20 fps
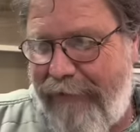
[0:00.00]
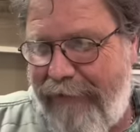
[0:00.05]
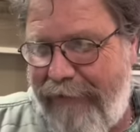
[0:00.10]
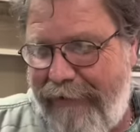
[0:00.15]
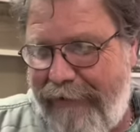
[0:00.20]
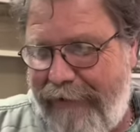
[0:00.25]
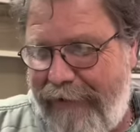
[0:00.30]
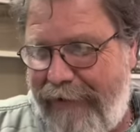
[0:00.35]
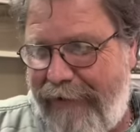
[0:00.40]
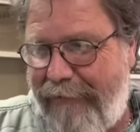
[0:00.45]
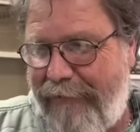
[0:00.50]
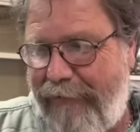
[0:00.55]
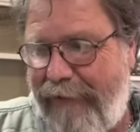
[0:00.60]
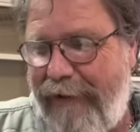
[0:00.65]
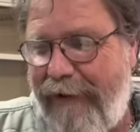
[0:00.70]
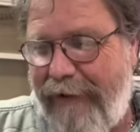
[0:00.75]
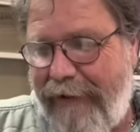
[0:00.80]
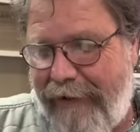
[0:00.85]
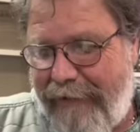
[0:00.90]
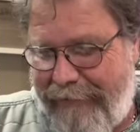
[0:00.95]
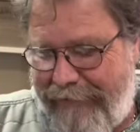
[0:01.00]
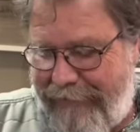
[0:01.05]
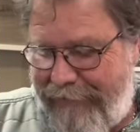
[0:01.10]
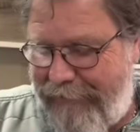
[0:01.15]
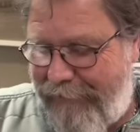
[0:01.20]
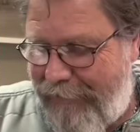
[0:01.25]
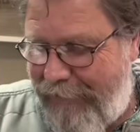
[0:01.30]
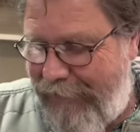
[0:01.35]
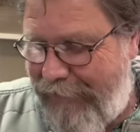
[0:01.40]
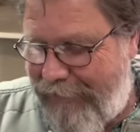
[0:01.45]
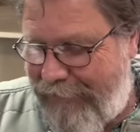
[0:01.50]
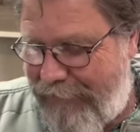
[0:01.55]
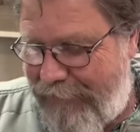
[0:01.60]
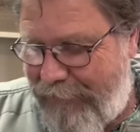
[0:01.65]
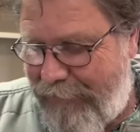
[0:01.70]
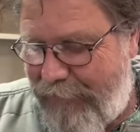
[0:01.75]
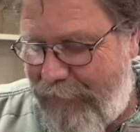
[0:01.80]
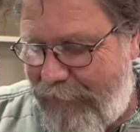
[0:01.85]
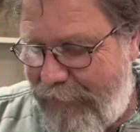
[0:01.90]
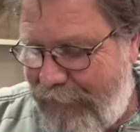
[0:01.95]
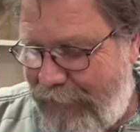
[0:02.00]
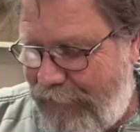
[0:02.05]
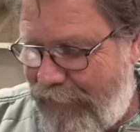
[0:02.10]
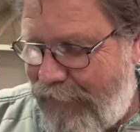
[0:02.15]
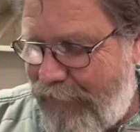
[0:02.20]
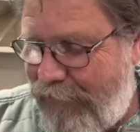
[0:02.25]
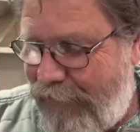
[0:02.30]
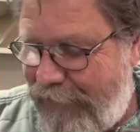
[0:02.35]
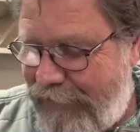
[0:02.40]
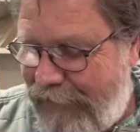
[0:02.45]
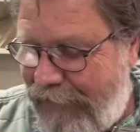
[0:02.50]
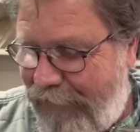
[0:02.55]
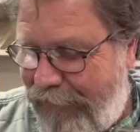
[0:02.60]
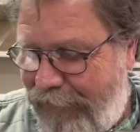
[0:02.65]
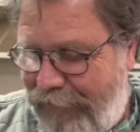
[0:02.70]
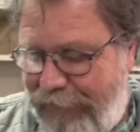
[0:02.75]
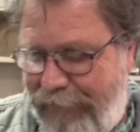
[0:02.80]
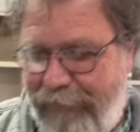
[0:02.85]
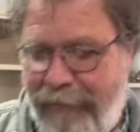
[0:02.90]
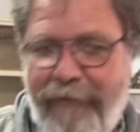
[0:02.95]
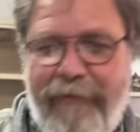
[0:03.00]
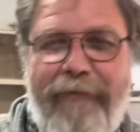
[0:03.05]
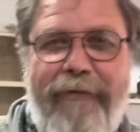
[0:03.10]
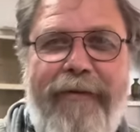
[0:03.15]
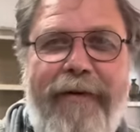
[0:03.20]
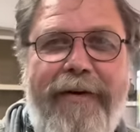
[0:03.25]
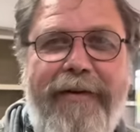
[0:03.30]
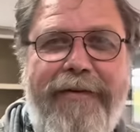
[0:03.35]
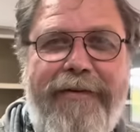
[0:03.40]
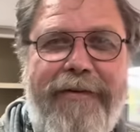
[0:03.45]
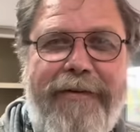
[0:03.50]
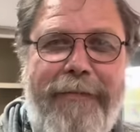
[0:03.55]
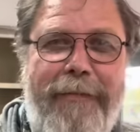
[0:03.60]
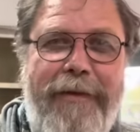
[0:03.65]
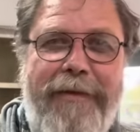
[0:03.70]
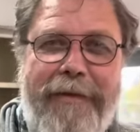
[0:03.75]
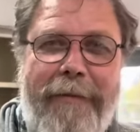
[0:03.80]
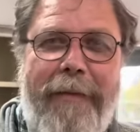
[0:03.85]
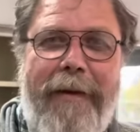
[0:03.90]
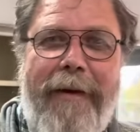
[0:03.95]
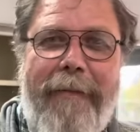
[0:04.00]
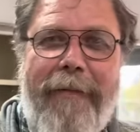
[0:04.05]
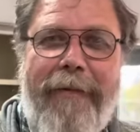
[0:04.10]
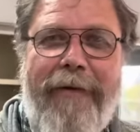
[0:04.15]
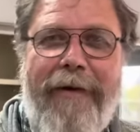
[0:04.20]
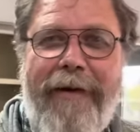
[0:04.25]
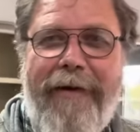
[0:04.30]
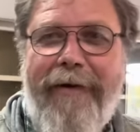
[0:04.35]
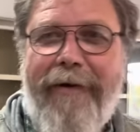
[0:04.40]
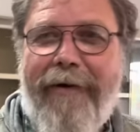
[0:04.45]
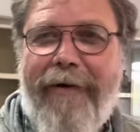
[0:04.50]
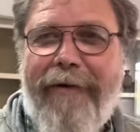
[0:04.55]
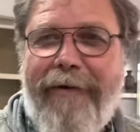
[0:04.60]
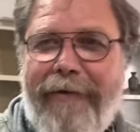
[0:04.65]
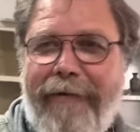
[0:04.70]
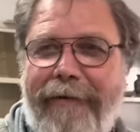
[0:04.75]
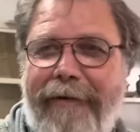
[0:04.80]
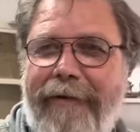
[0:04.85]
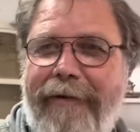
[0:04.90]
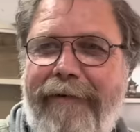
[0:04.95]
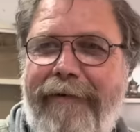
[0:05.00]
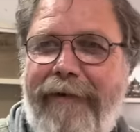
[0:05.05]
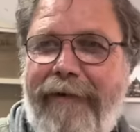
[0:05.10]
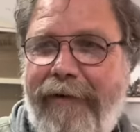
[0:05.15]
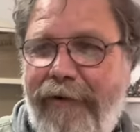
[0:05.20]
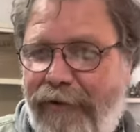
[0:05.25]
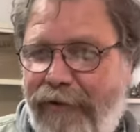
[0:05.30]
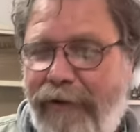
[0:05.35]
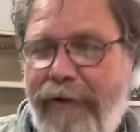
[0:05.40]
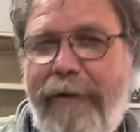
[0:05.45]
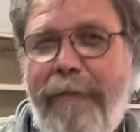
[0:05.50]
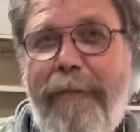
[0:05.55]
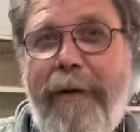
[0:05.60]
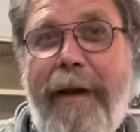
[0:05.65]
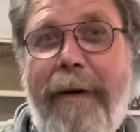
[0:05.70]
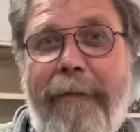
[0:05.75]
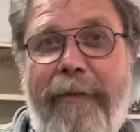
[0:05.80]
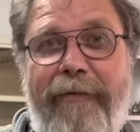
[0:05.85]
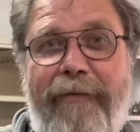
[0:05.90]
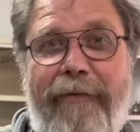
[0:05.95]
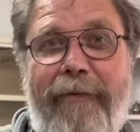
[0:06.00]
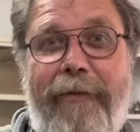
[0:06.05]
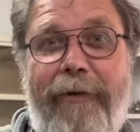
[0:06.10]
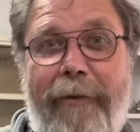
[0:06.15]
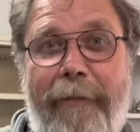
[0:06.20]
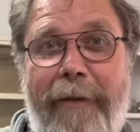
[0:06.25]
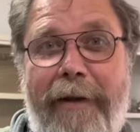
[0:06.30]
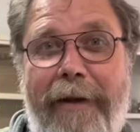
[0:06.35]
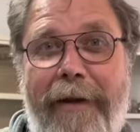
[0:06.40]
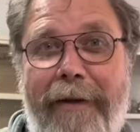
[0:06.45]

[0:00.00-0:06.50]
your medals, right? Yes. Good yes. for you. Reserve as soon as I right. finish this piece of paper right here, right. see, I'm going to trade paper for real money.